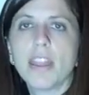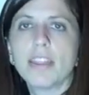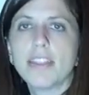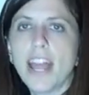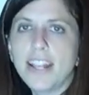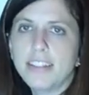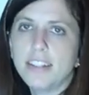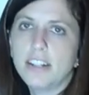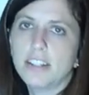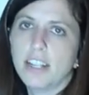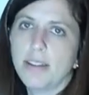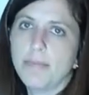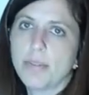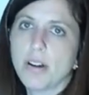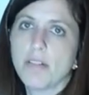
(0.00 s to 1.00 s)
That's an
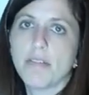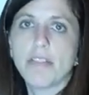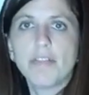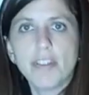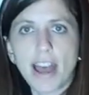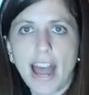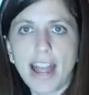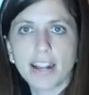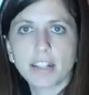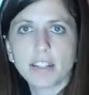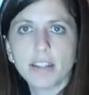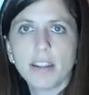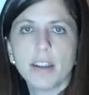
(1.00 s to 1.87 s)
example of fact